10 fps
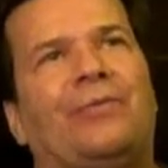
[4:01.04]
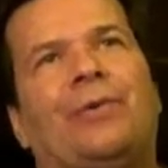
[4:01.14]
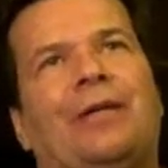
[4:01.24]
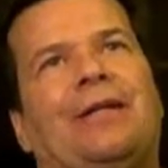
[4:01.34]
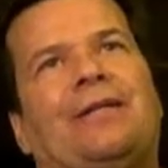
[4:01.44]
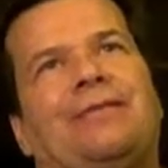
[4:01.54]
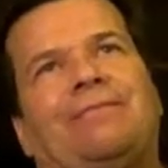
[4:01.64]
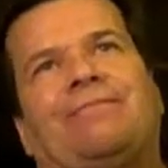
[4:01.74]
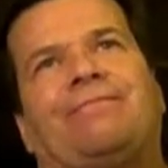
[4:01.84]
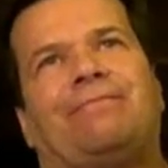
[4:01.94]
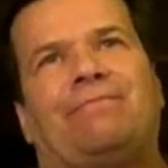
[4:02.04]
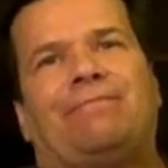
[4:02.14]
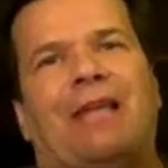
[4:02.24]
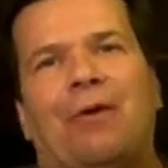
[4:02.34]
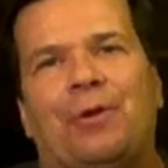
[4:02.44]
well,
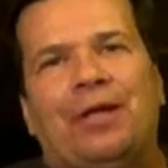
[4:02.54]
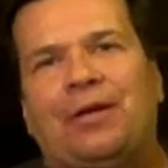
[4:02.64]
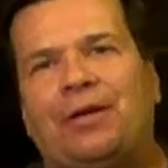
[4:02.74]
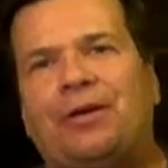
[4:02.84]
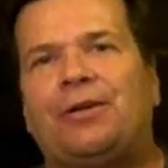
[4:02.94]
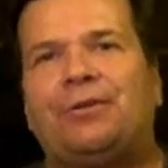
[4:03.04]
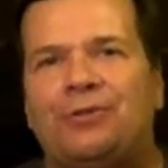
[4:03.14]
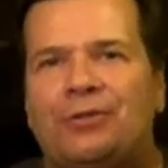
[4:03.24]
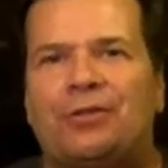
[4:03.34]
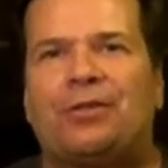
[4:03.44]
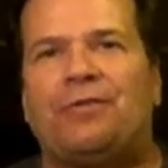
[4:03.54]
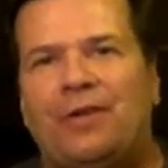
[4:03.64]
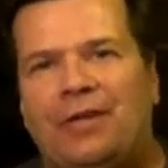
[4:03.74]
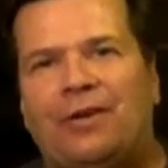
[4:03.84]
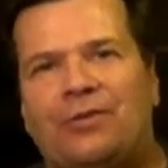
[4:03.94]
now we need a conclusion to the
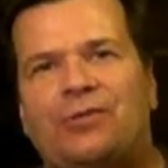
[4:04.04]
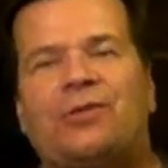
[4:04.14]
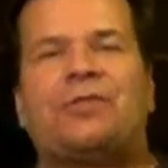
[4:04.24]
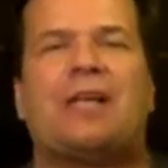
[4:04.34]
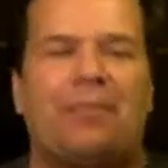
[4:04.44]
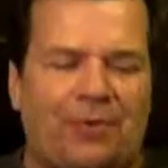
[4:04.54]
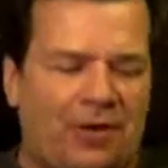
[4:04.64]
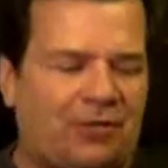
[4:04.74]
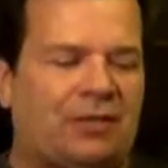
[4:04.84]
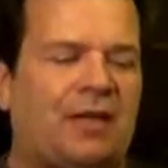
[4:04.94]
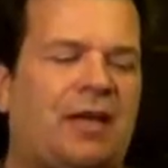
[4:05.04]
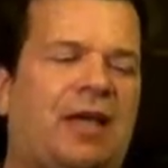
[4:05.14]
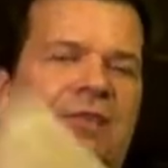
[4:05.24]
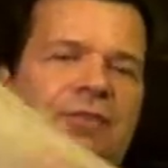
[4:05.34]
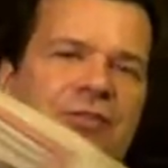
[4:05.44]
video. So there's that project,
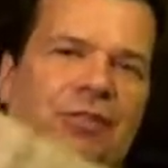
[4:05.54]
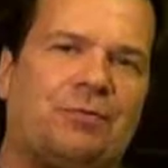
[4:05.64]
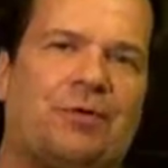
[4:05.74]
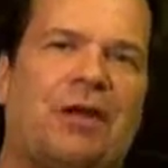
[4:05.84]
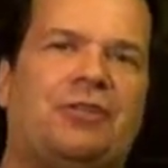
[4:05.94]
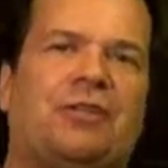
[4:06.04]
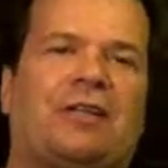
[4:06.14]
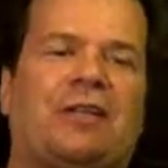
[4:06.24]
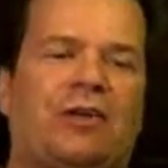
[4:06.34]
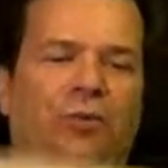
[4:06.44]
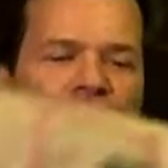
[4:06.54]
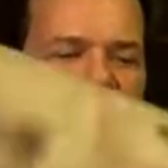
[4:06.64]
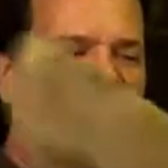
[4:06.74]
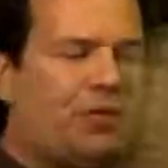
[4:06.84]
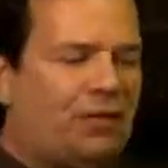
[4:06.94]
and there's this project,
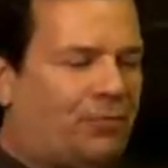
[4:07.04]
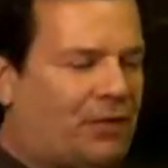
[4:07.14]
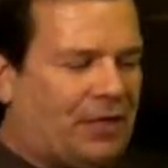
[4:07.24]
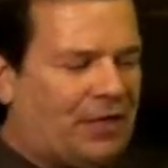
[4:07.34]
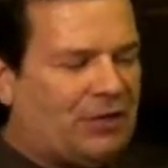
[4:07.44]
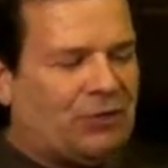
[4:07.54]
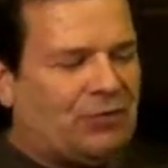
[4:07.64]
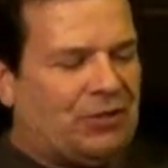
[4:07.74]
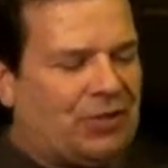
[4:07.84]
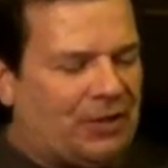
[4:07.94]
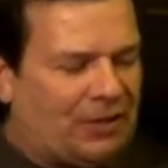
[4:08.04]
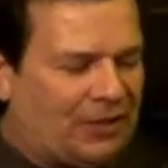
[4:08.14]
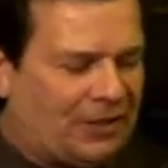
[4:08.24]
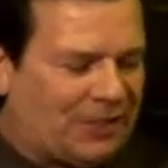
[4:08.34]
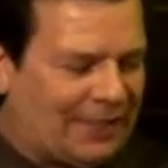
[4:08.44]
which begins
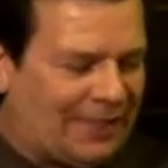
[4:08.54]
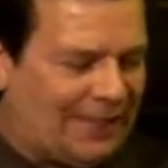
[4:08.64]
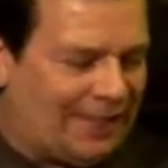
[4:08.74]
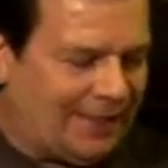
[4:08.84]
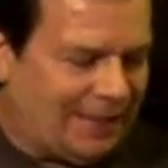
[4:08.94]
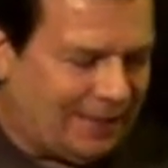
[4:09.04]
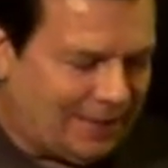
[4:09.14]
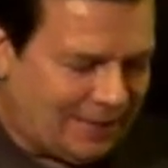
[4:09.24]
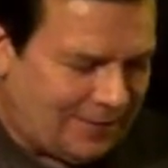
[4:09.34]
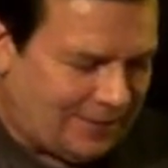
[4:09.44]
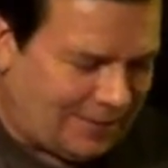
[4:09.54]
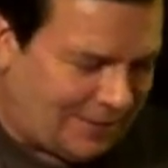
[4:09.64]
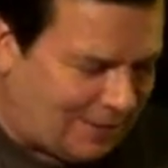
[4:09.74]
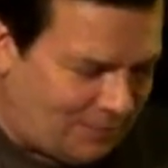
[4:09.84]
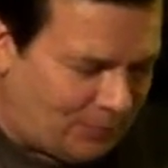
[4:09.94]
ridiculously
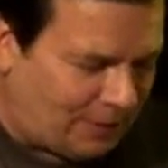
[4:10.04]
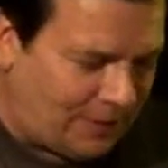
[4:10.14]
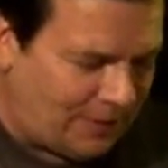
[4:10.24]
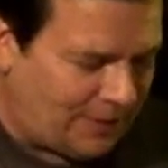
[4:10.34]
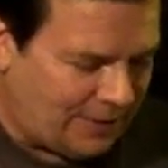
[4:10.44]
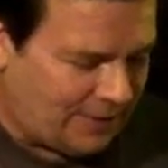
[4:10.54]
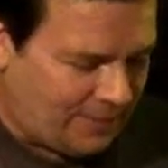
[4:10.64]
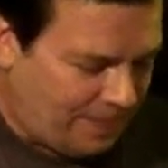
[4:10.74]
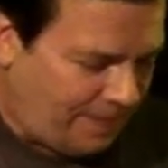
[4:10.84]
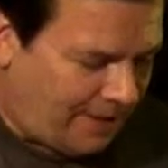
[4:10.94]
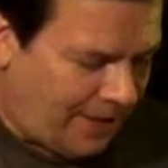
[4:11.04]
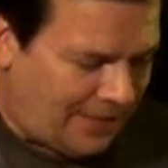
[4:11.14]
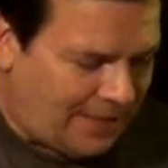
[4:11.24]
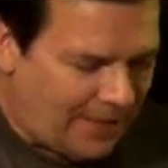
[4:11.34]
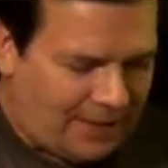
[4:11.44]
simply.
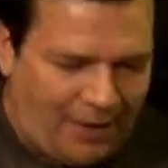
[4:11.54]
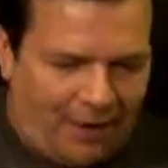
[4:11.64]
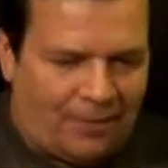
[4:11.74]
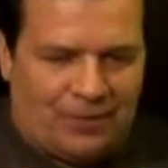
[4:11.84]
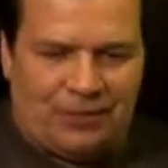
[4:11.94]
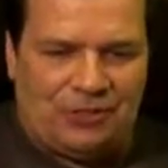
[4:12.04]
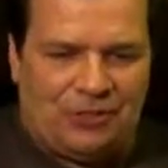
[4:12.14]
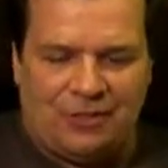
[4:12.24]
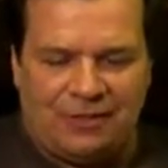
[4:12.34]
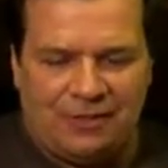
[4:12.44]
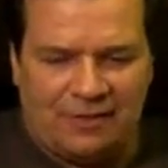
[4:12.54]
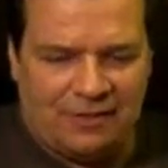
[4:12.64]
I take garbage.